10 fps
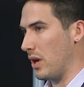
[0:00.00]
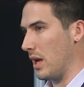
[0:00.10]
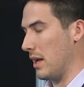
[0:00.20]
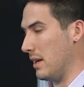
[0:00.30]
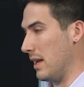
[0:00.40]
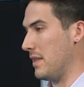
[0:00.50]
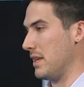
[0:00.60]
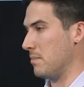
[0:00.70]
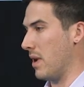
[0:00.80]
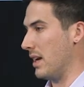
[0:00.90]
in
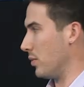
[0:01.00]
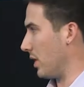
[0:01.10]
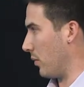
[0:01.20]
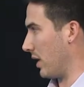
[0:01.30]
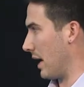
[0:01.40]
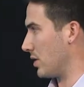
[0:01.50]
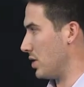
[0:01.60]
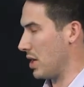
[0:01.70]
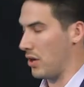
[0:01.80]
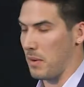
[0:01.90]
these mice, we can actually
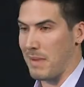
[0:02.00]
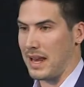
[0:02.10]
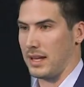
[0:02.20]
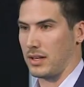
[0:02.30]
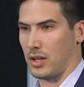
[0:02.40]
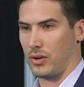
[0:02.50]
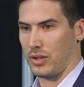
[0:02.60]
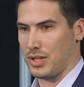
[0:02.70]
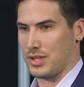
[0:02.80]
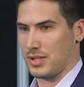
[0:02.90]
generate many clonal
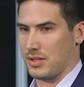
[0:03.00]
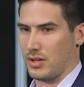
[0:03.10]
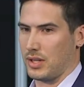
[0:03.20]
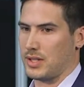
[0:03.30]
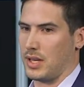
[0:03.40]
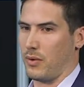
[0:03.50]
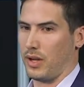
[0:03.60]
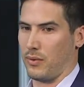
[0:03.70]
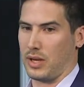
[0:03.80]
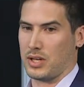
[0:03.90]
lesions, as you can see.
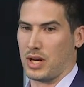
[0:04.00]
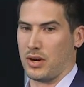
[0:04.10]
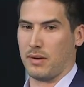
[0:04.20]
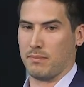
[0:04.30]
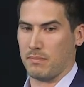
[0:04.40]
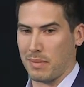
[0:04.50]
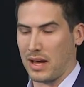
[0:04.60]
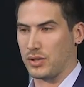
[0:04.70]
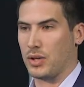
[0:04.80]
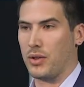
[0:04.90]
We can generate
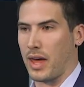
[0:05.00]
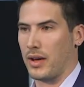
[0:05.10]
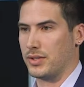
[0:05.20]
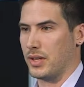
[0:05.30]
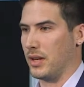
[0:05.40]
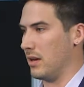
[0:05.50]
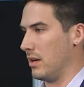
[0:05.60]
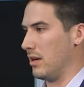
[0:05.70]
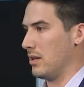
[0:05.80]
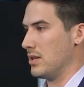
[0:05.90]
about 2,000
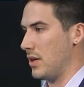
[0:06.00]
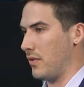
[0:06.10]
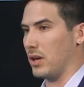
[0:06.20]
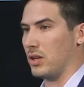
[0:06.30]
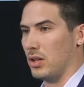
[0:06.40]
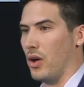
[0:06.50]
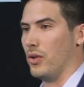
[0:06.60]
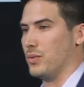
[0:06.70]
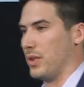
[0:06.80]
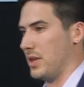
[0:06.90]
different
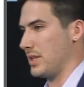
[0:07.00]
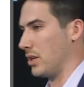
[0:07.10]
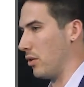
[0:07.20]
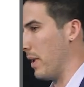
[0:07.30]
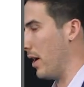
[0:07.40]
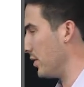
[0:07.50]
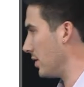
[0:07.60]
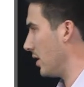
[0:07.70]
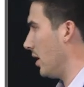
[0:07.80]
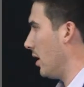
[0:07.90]
clones within a single
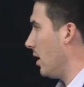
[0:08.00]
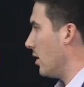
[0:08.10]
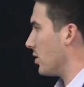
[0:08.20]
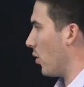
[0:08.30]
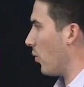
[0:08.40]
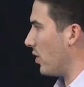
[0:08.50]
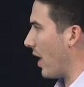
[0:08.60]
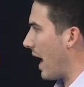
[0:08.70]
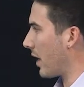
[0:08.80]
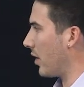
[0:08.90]
mouse. So when you
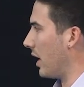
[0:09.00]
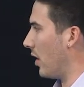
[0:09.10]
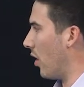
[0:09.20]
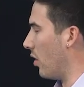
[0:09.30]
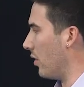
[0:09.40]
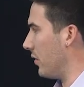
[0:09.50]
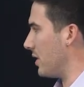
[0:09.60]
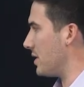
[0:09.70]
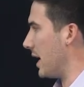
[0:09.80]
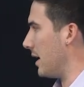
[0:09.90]
aggregate all of
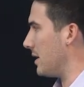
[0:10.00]
this data